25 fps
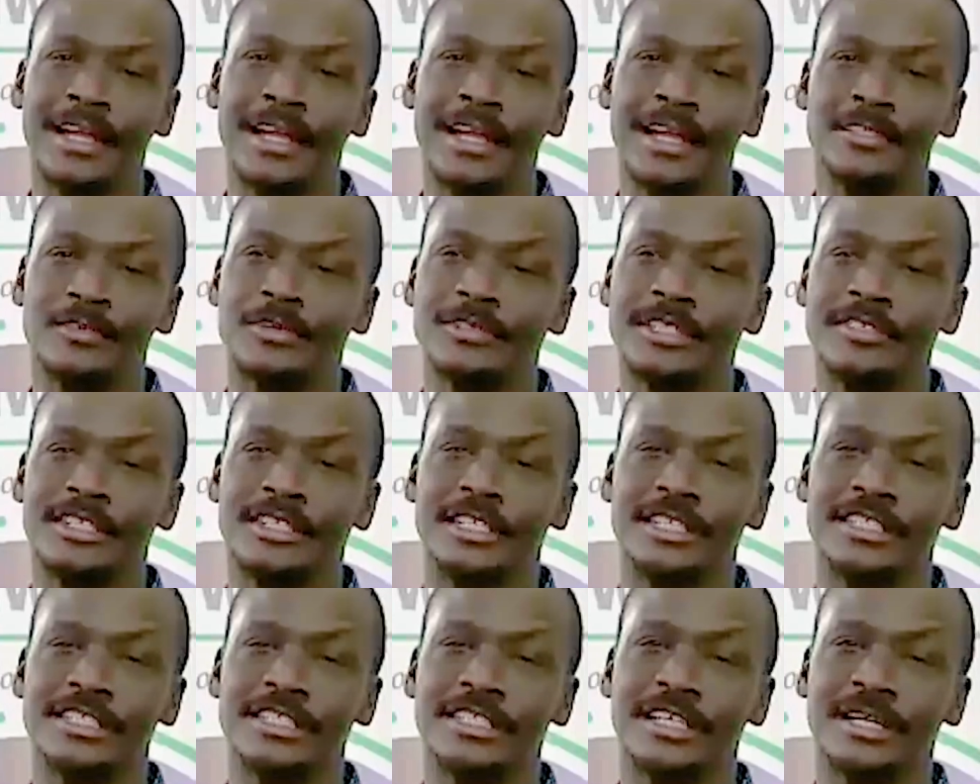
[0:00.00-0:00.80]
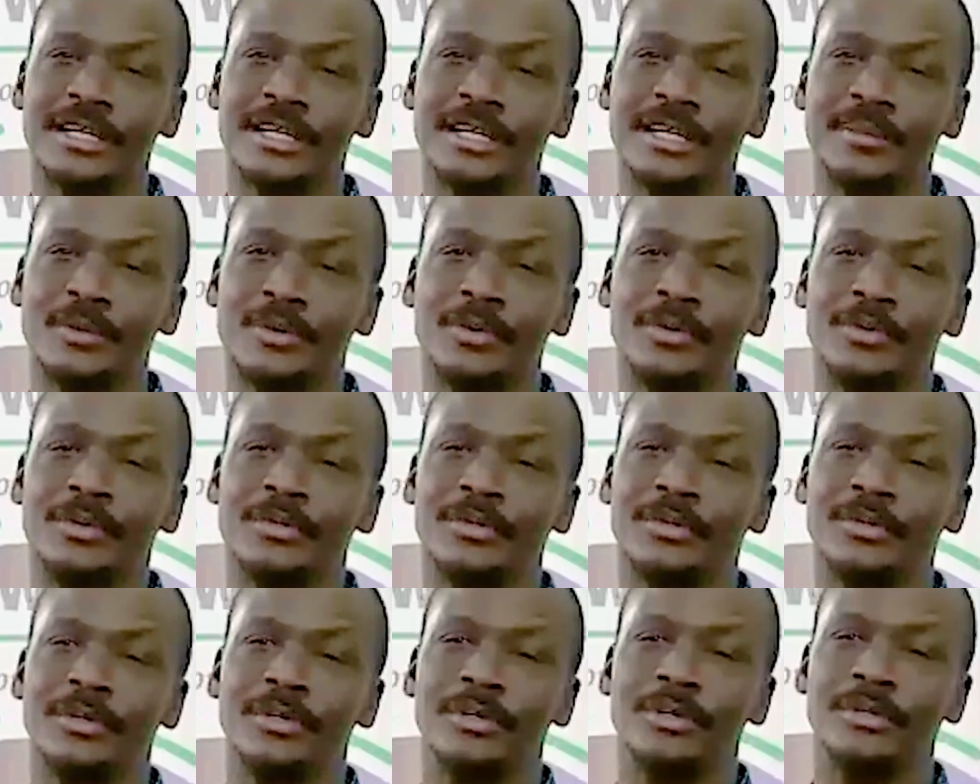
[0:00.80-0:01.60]
unless, of course, it reaches
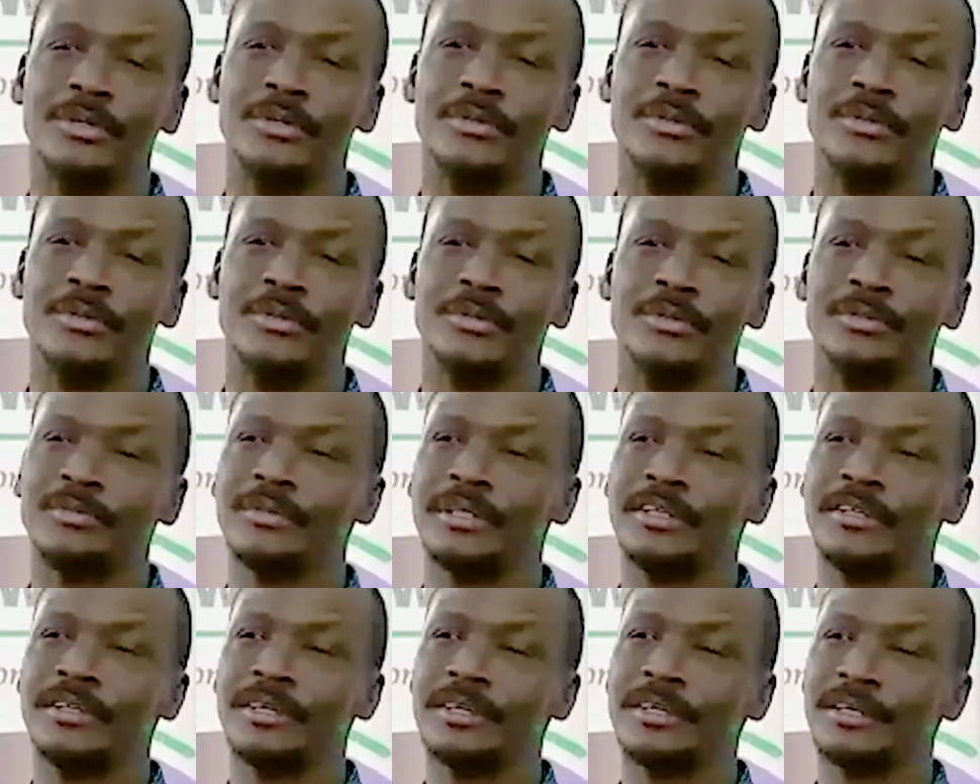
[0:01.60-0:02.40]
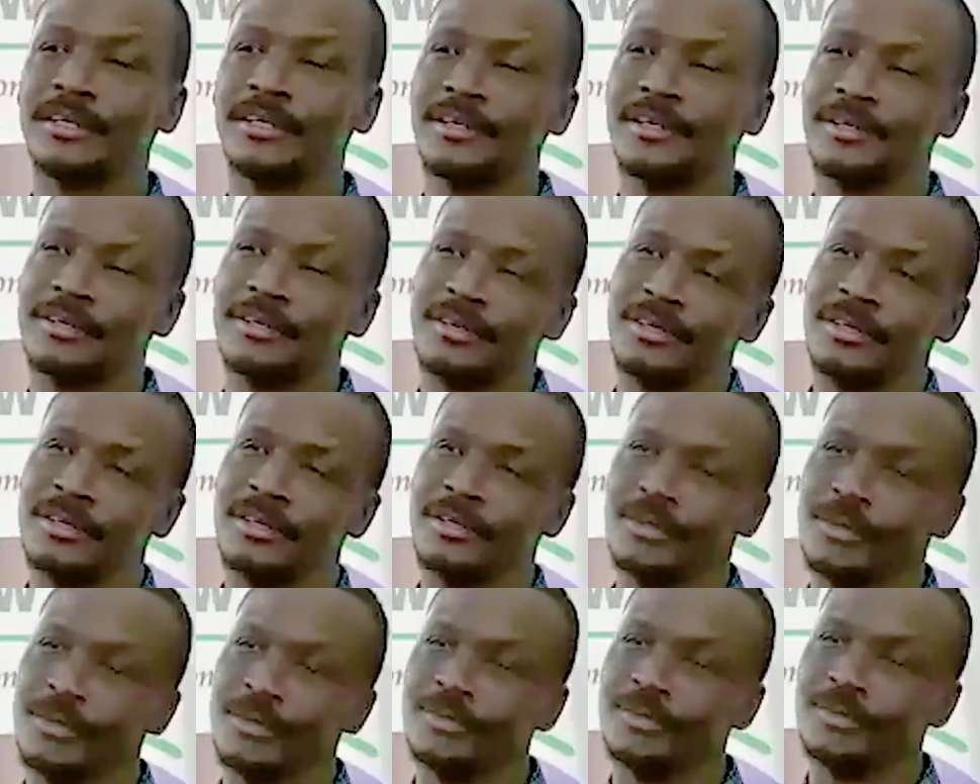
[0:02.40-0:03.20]
criminal or, the,
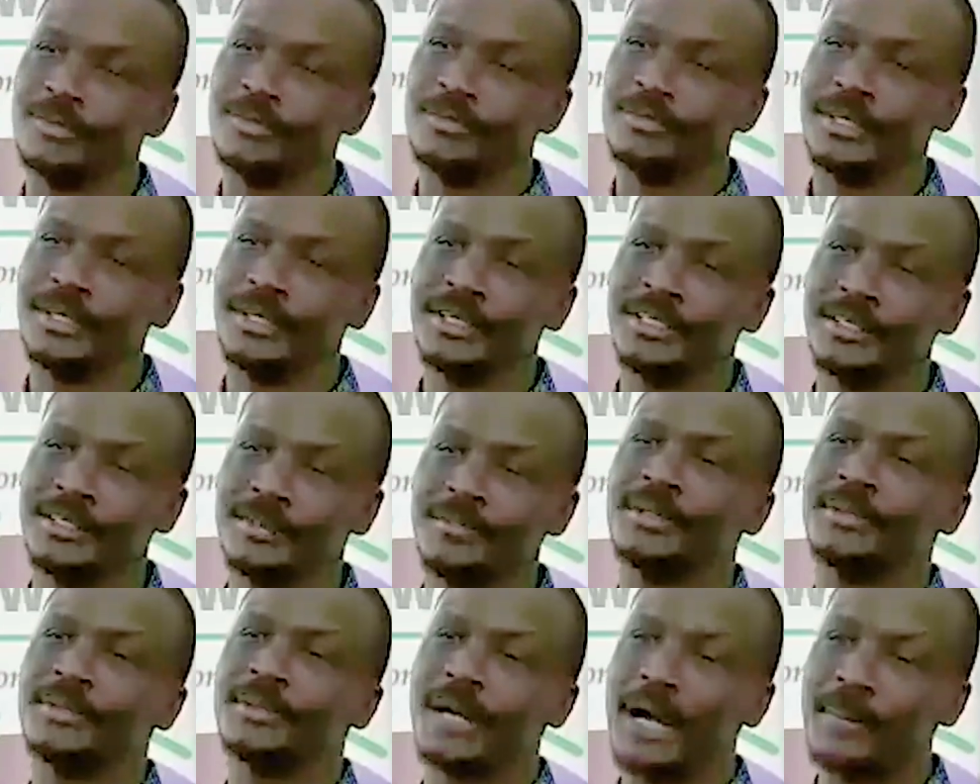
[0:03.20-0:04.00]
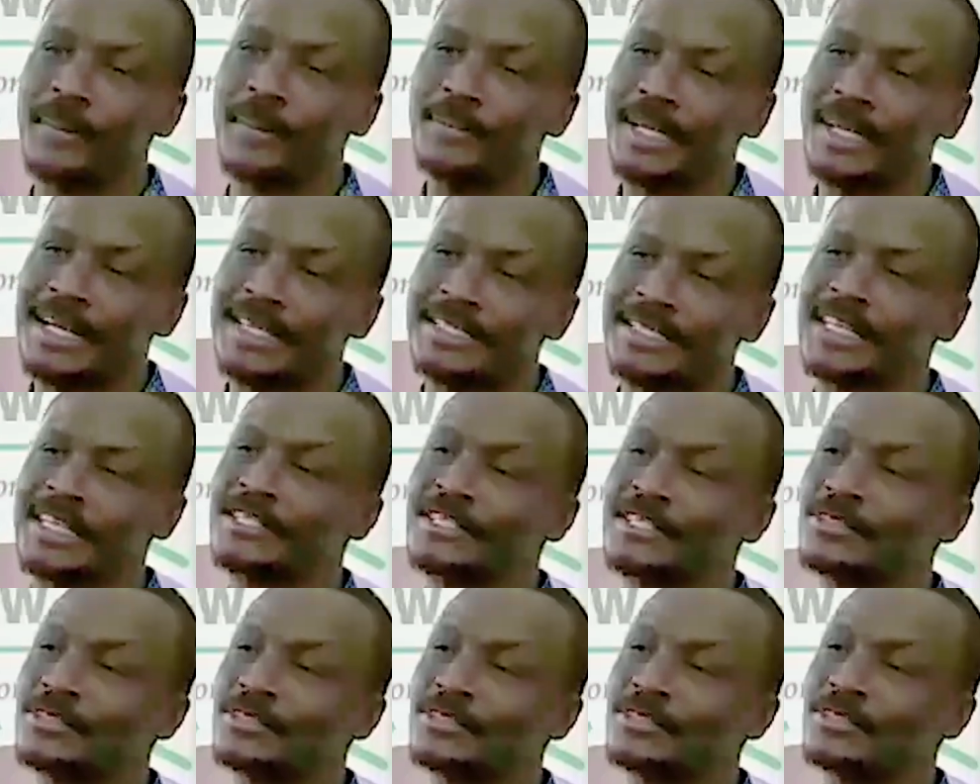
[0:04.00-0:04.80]
you know, it becomes
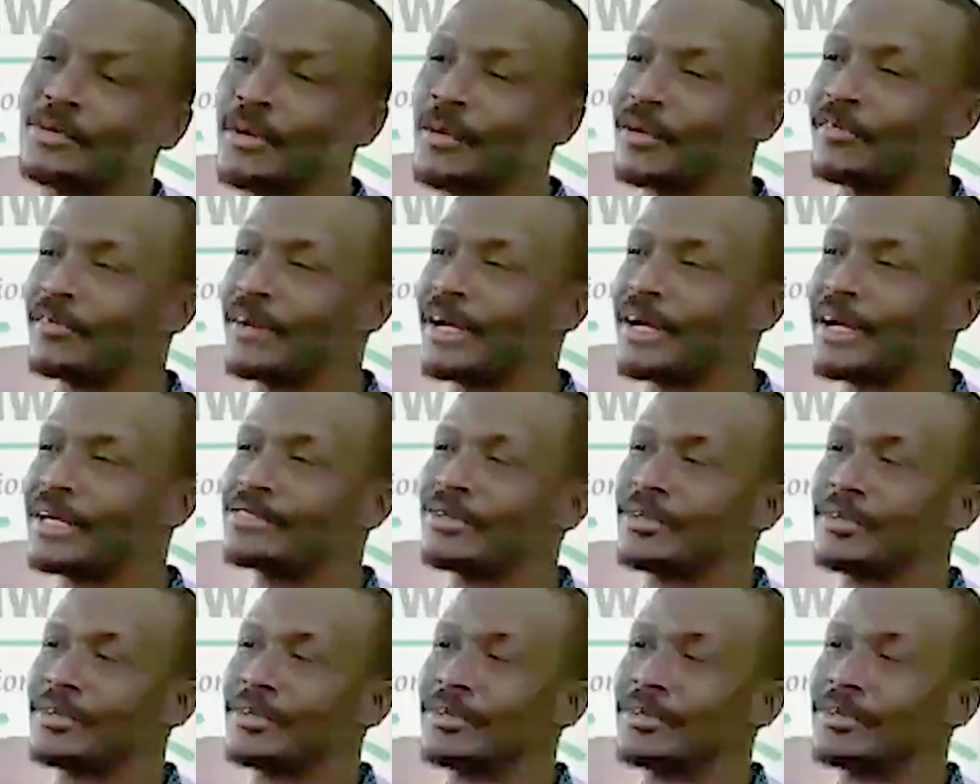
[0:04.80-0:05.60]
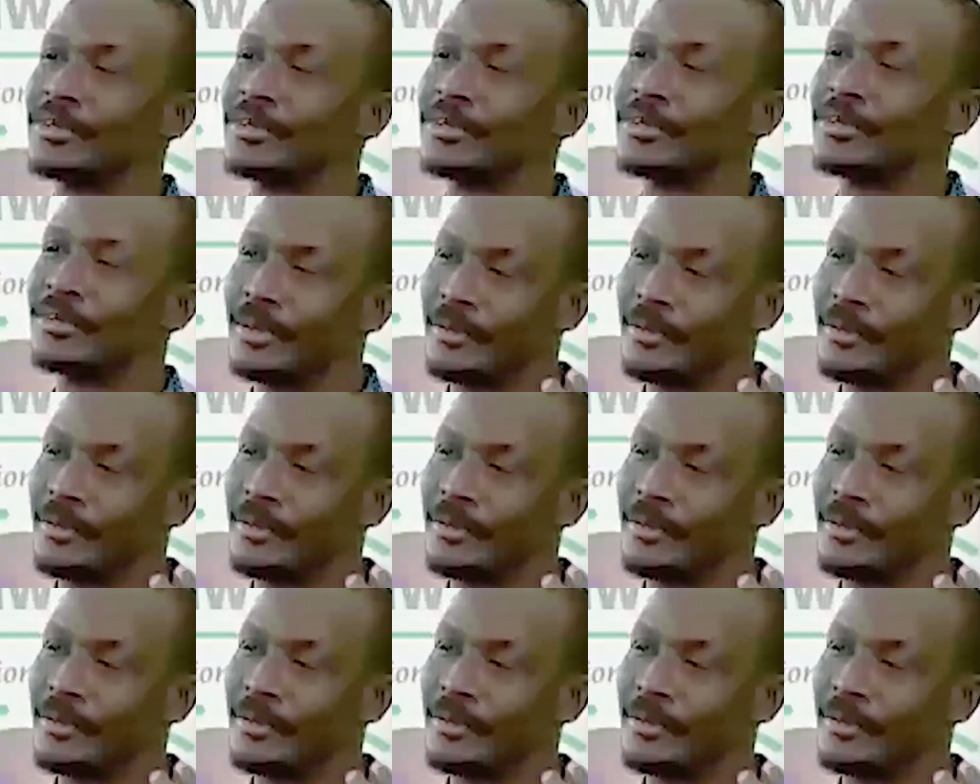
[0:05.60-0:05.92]
an excess on our bill of rights.